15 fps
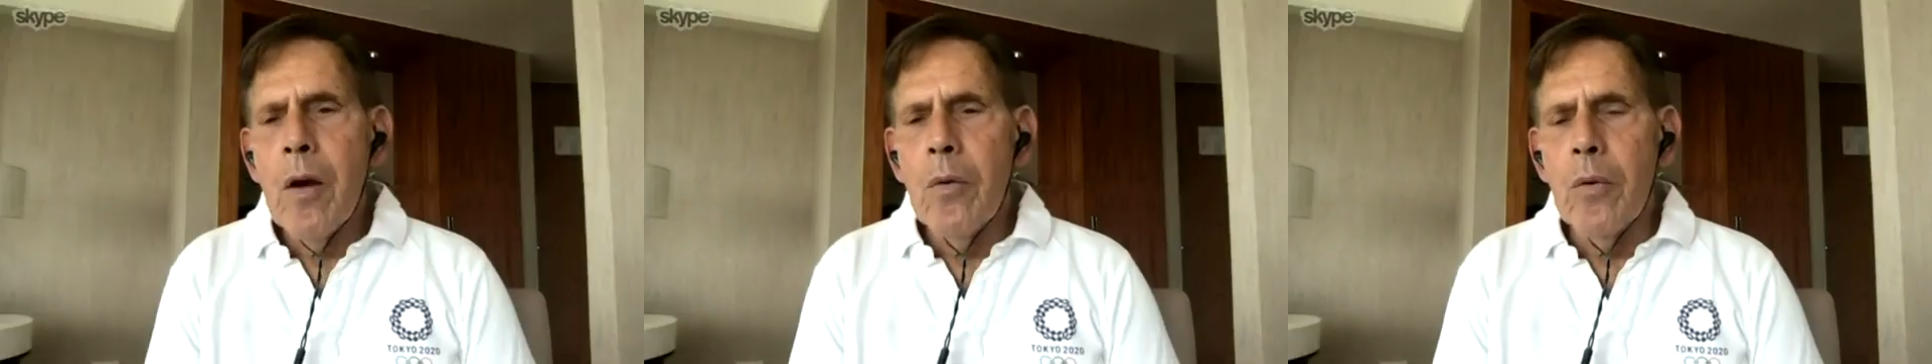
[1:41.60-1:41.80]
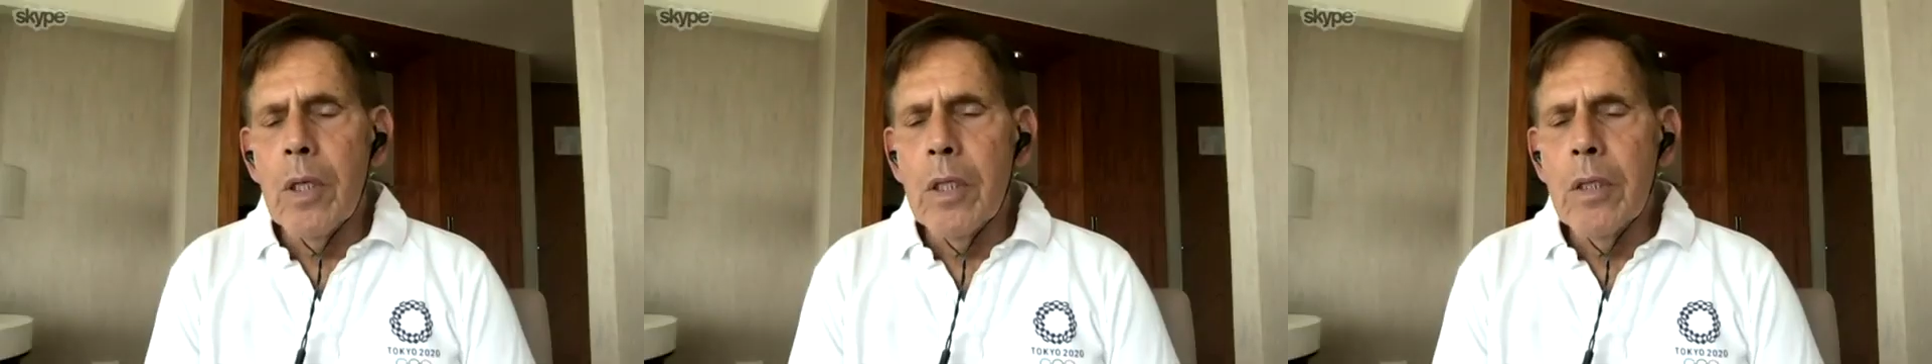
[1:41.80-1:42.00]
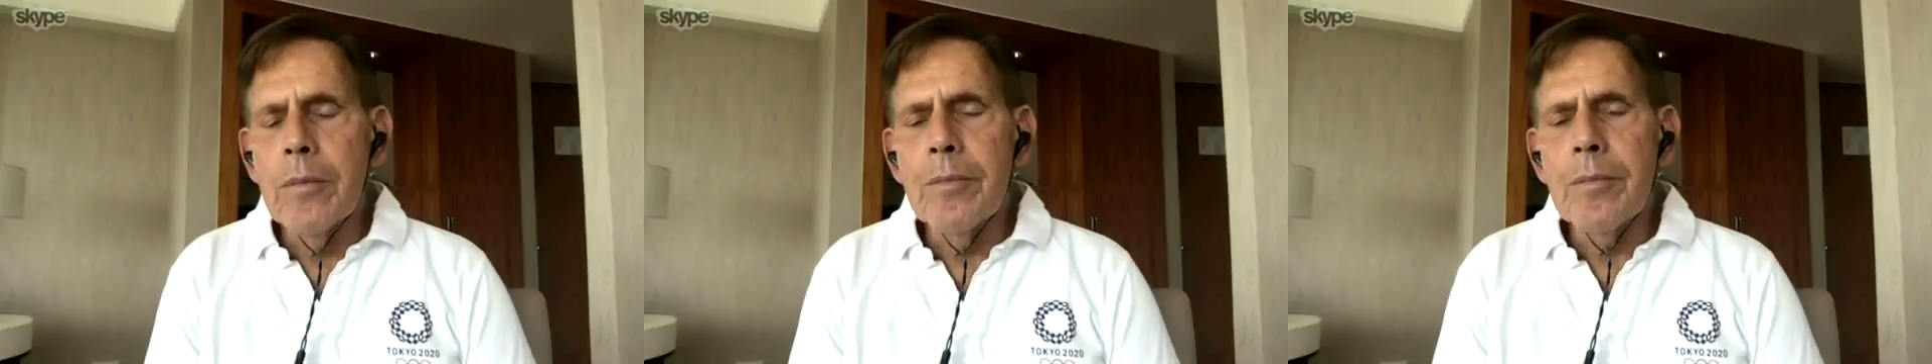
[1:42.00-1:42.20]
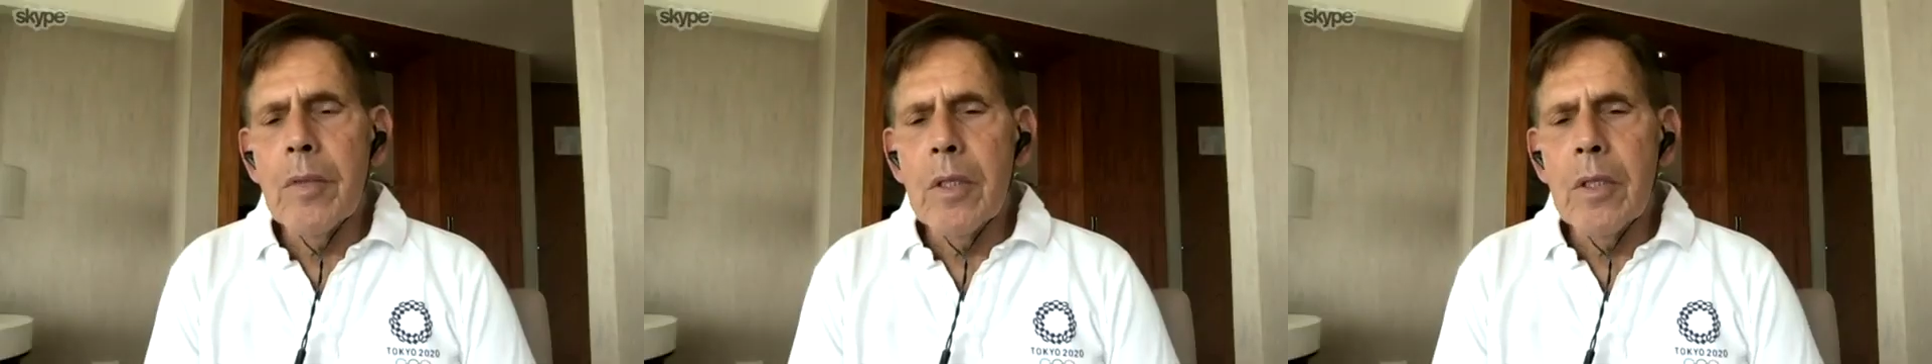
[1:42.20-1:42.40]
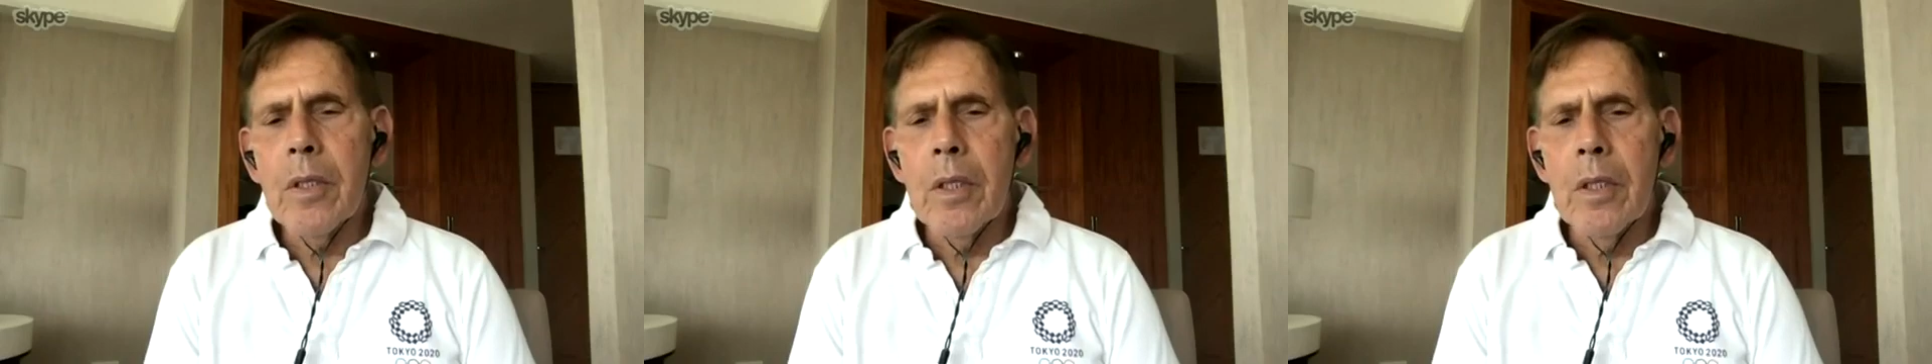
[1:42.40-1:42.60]
Well,
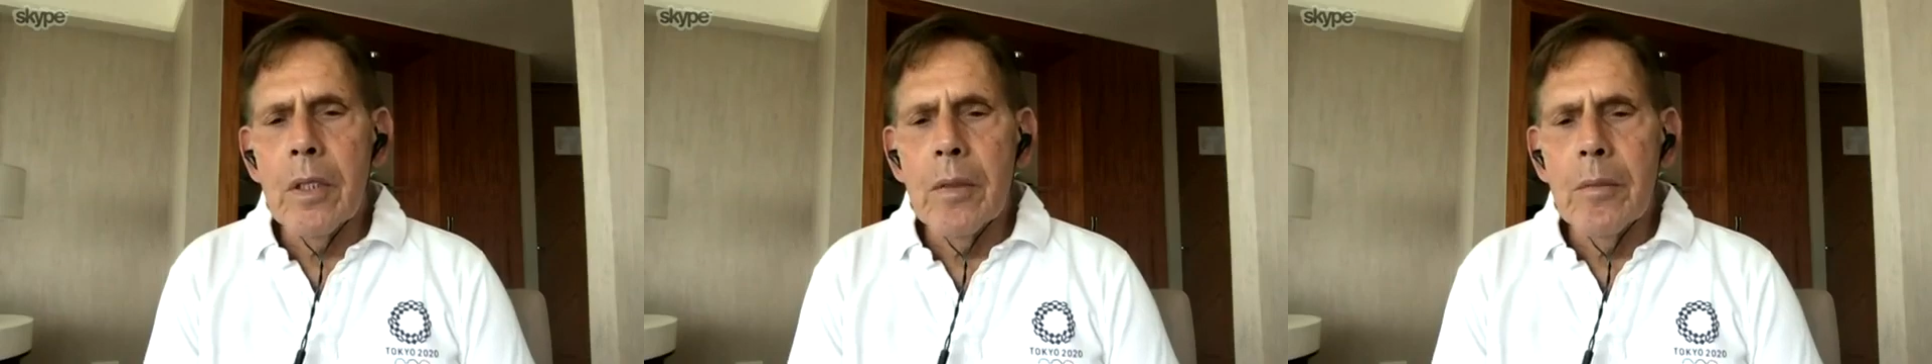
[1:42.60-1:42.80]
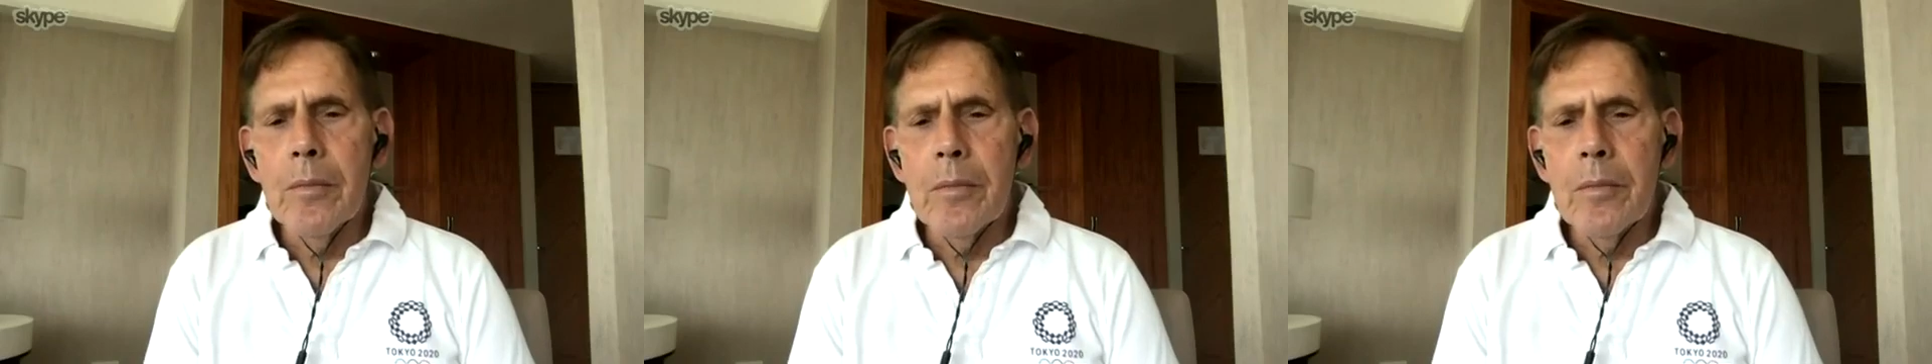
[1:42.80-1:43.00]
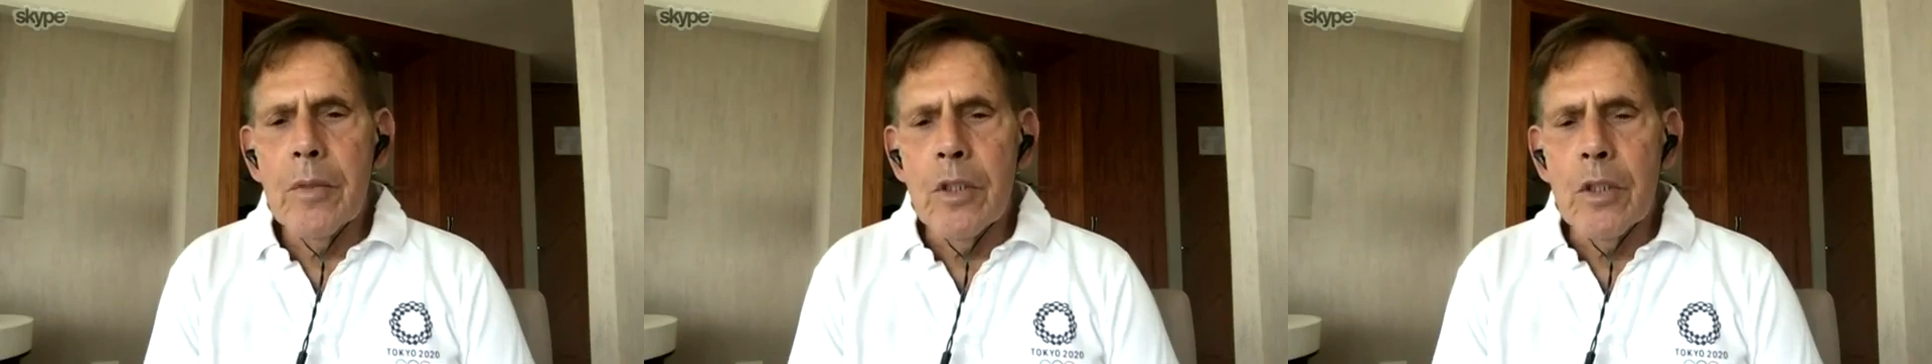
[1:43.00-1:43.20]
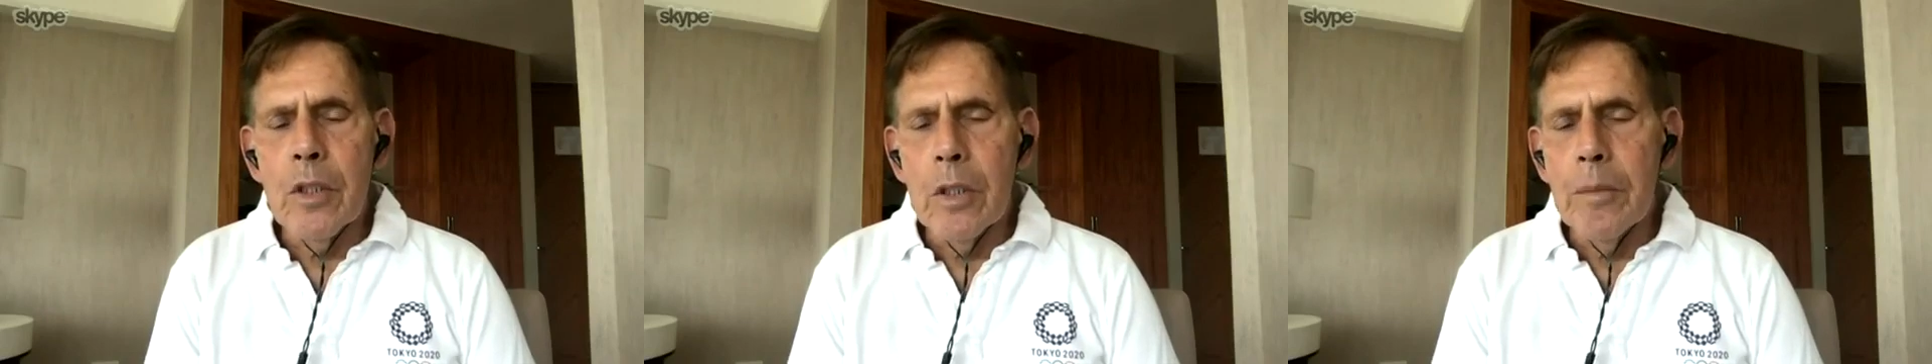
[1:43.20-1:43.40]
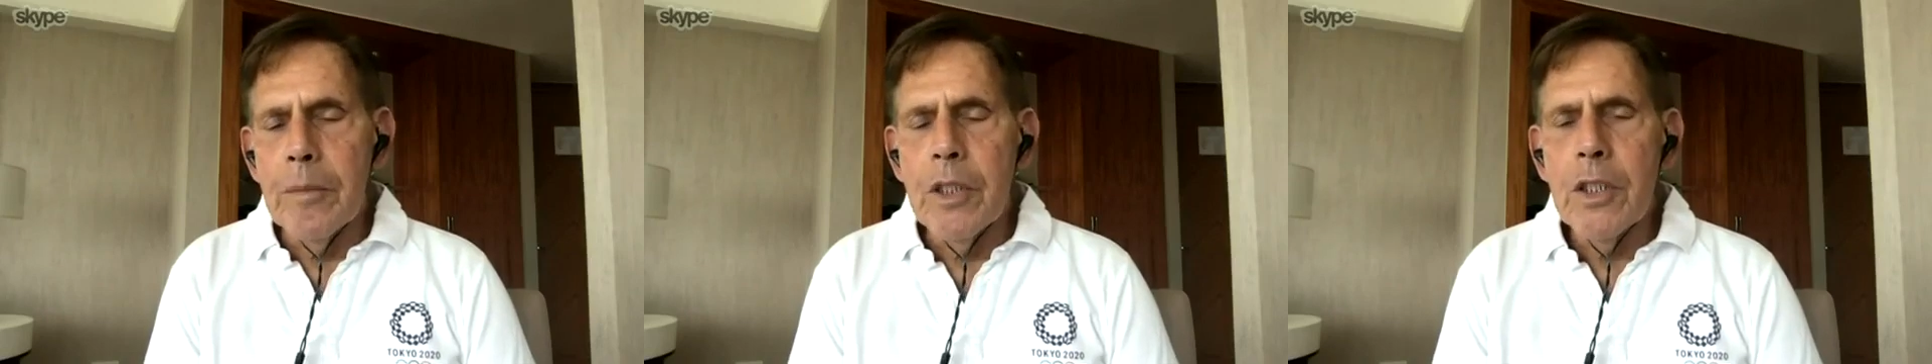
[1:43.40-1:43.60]

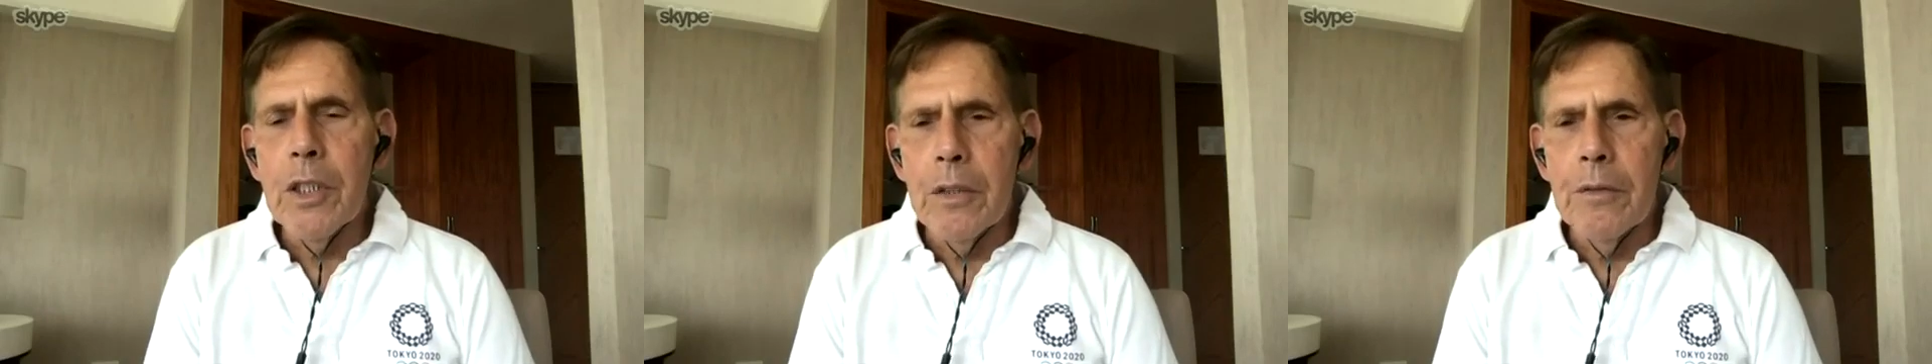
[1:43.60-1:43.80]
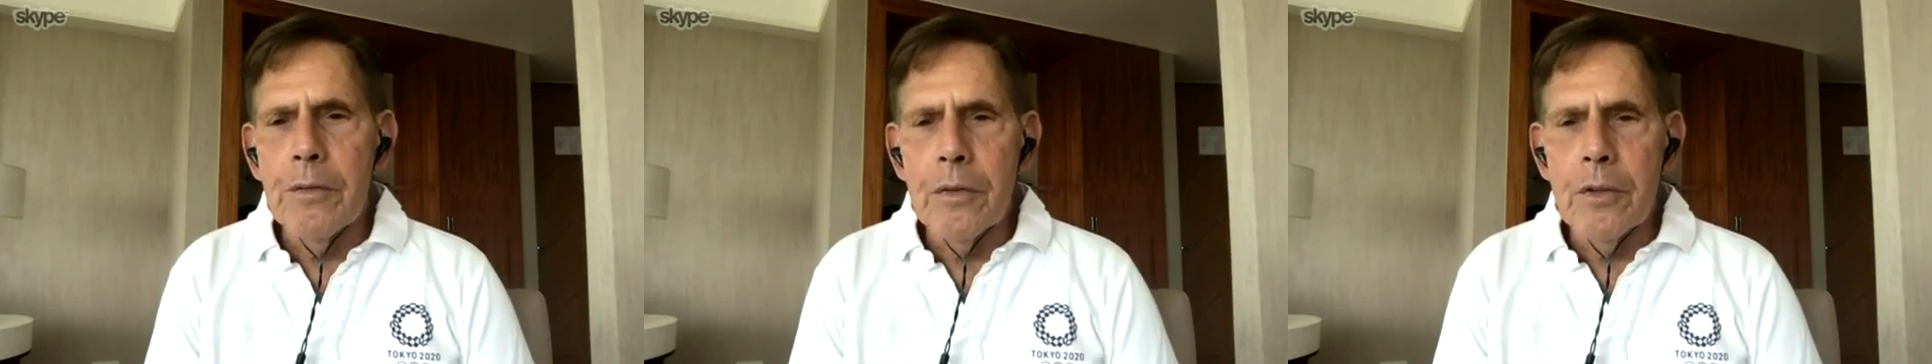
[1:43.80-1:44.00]
let me say